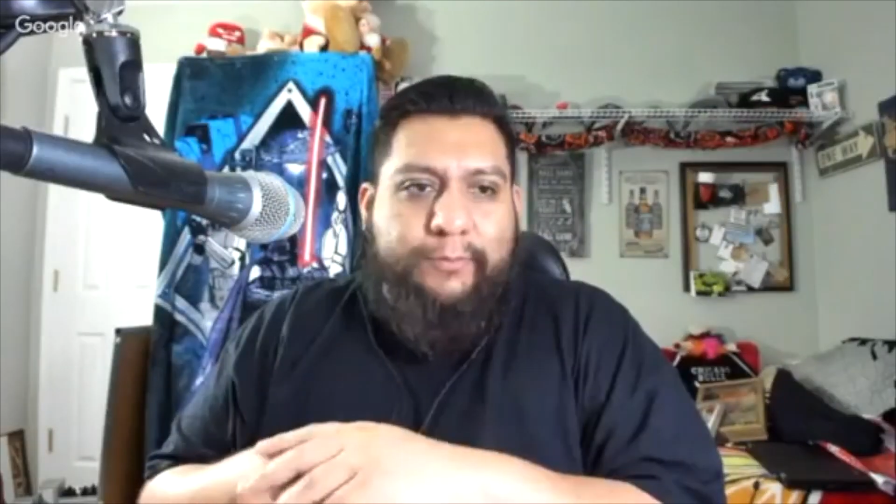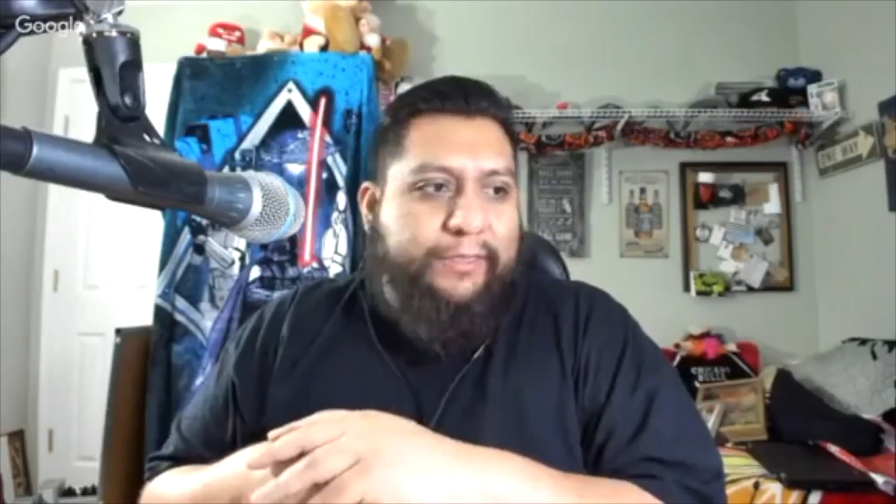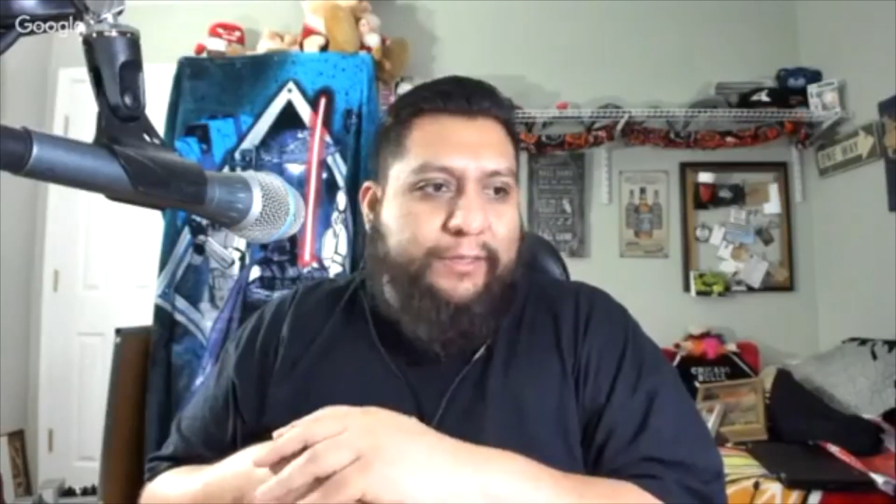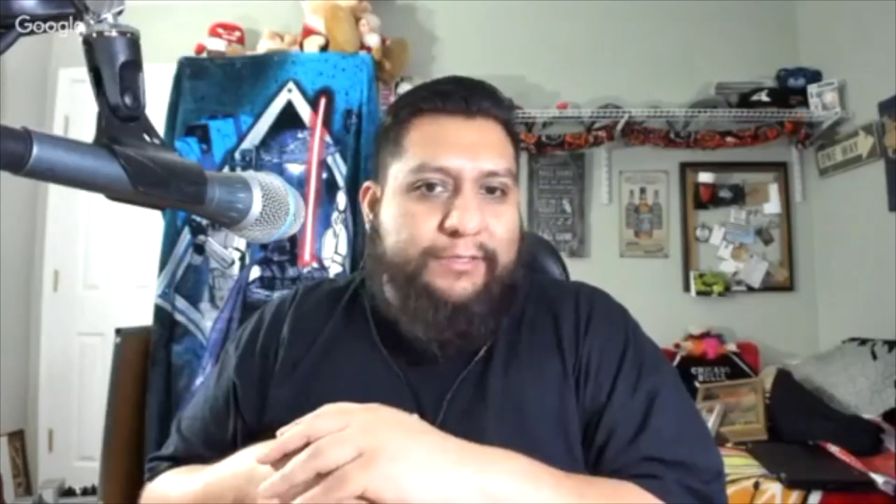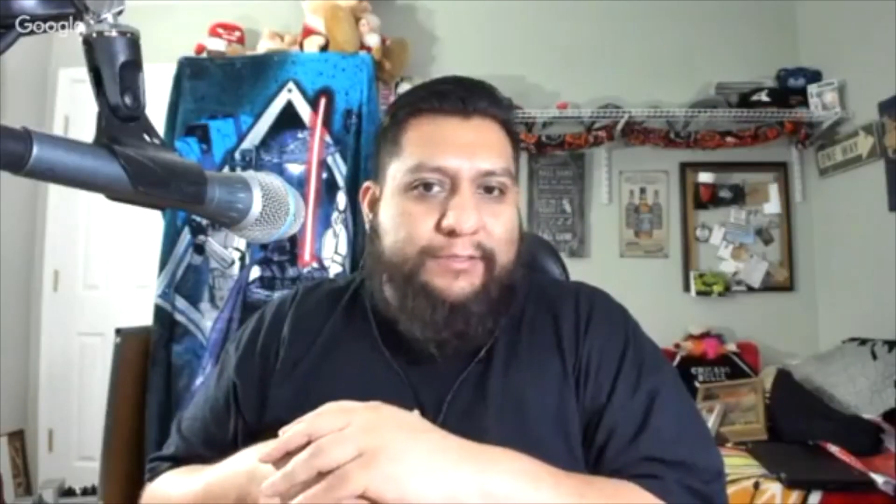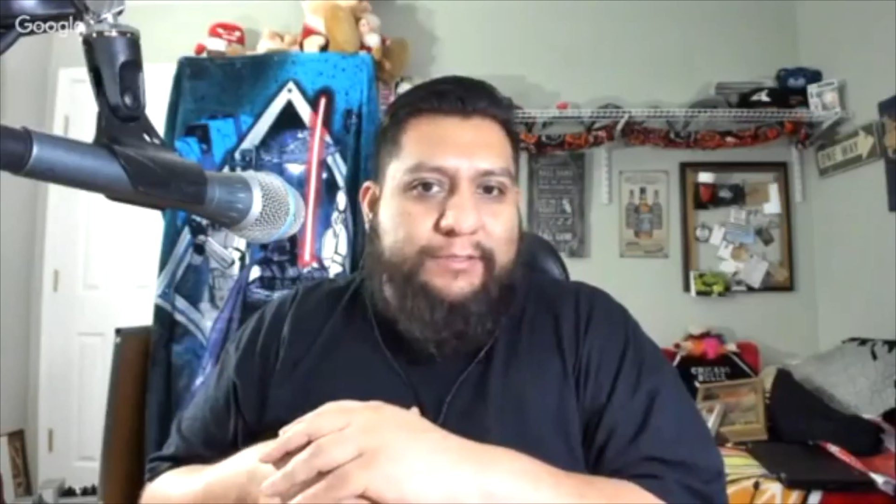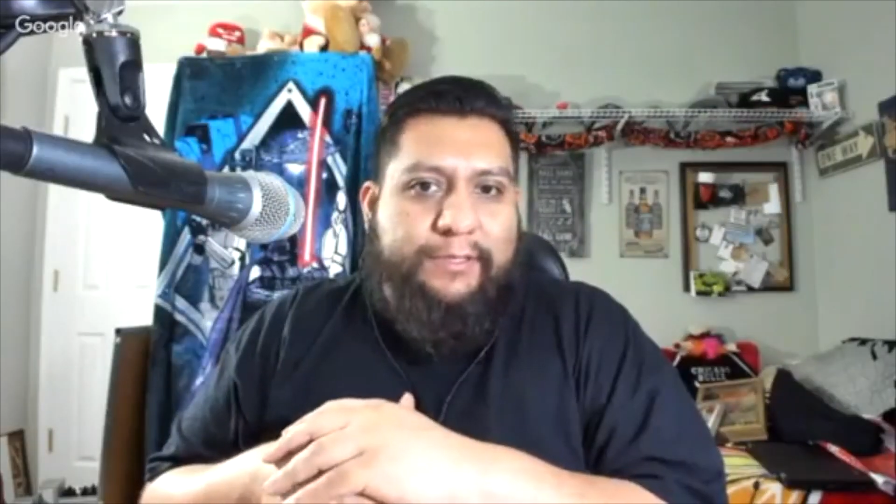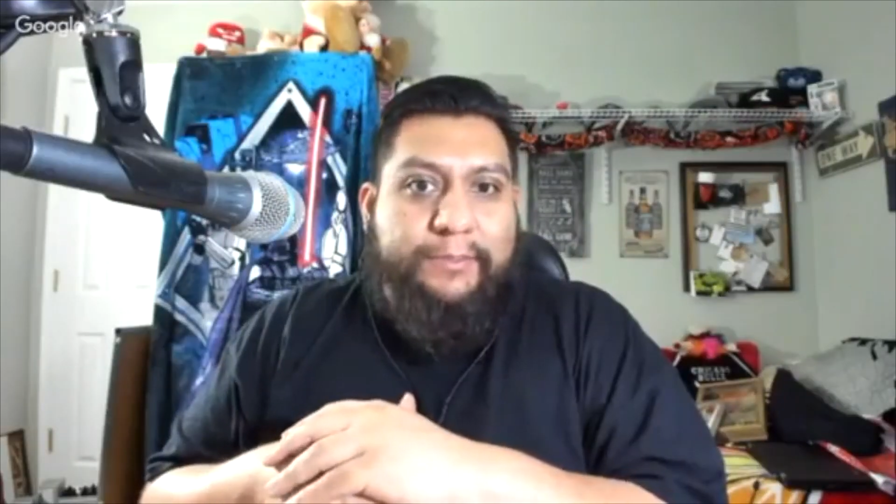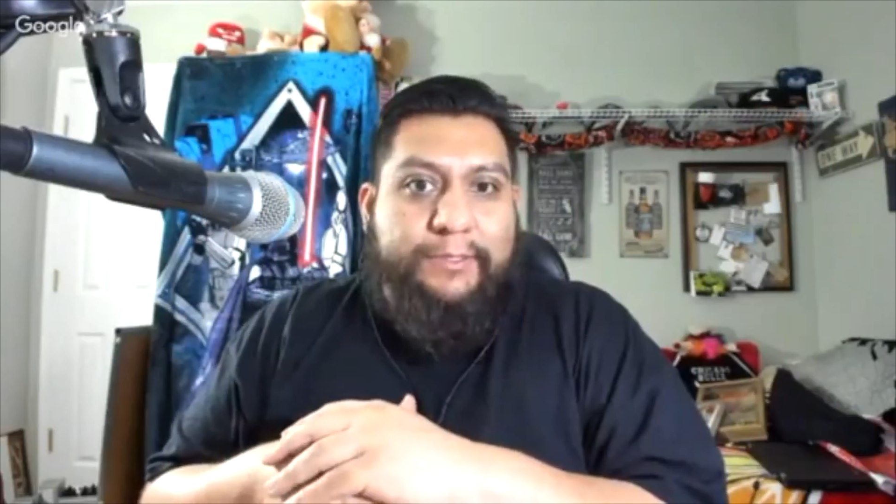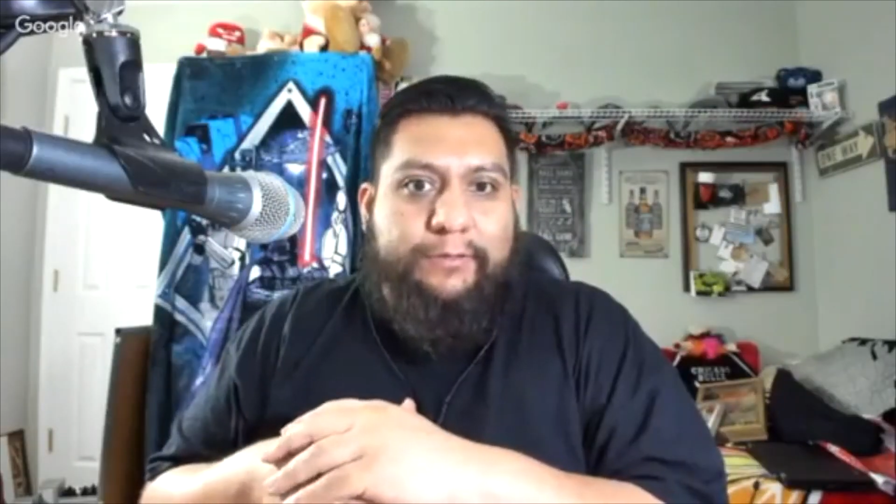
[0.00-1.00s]
of my things
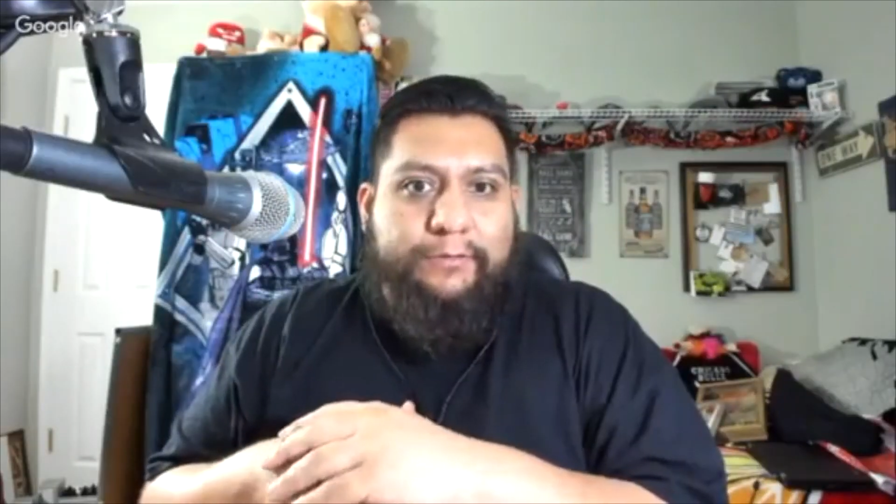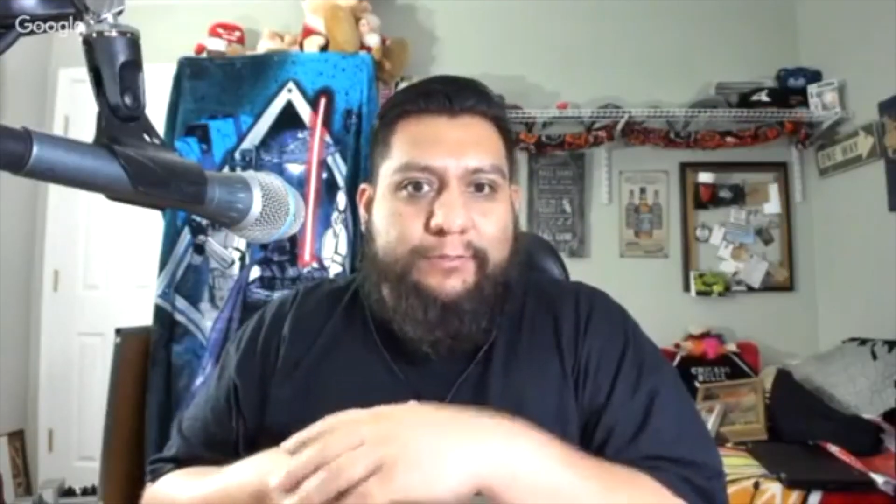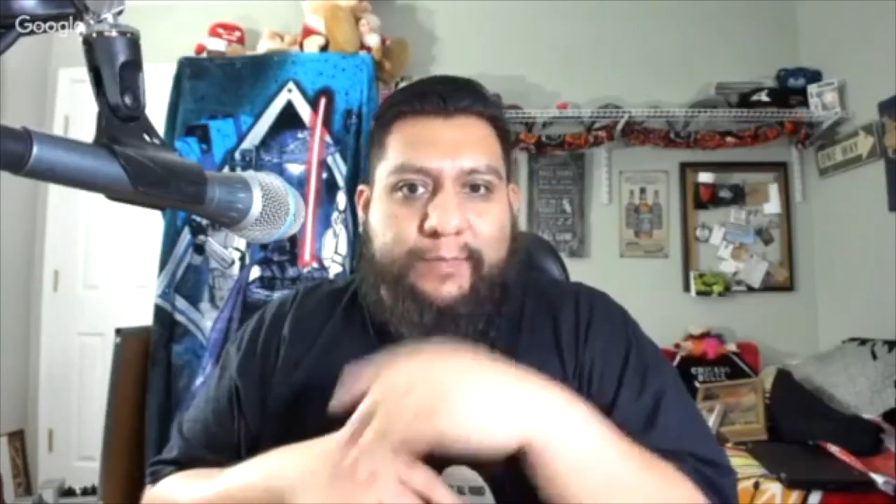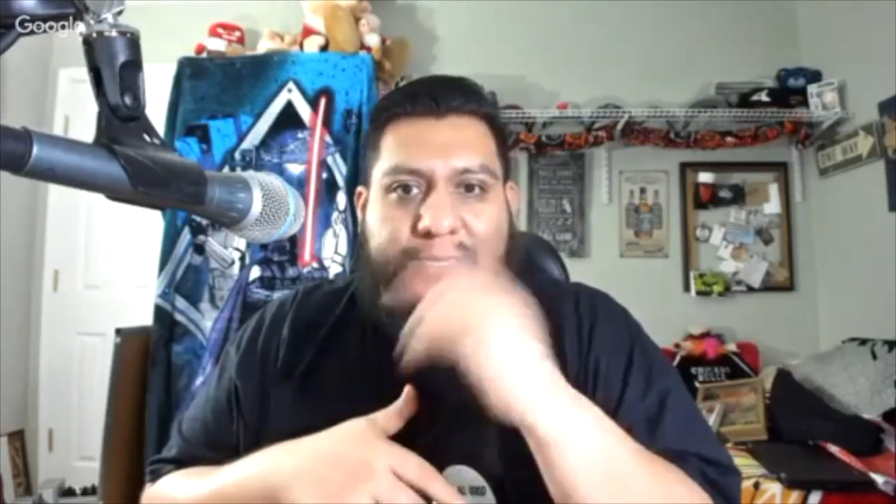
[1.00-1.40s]
is I'm gonna do is